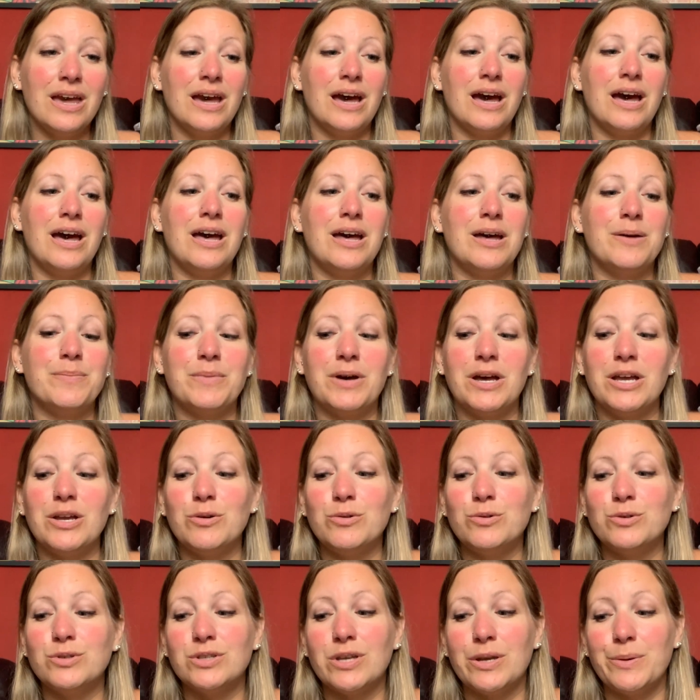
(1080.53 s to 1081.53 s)
I
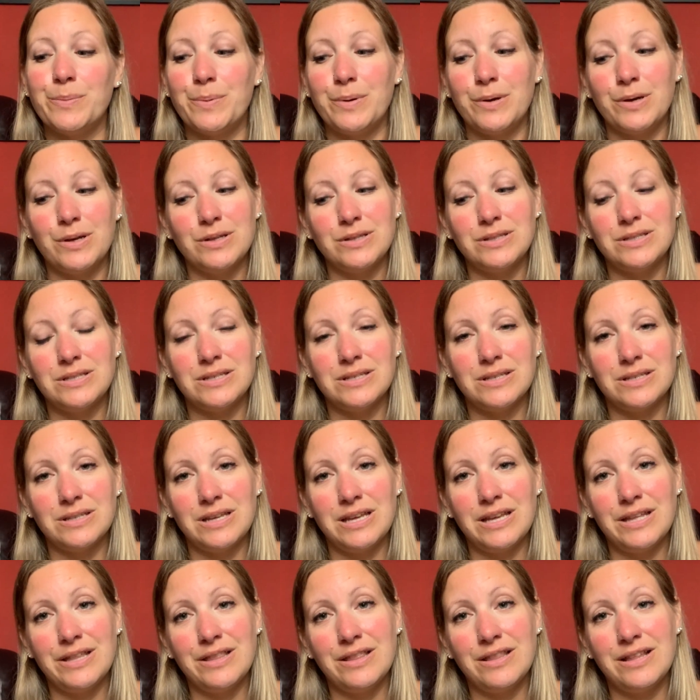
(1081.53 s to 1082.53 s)
also put
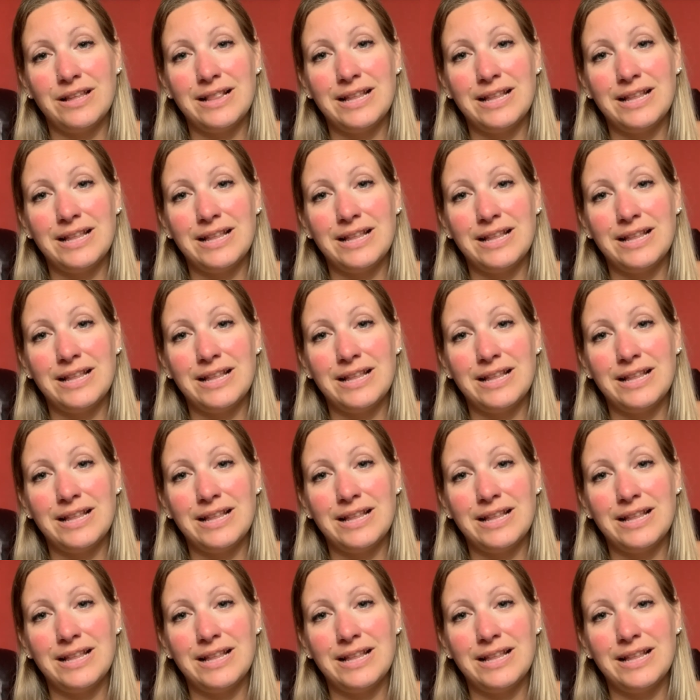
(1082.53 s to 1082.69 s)
in the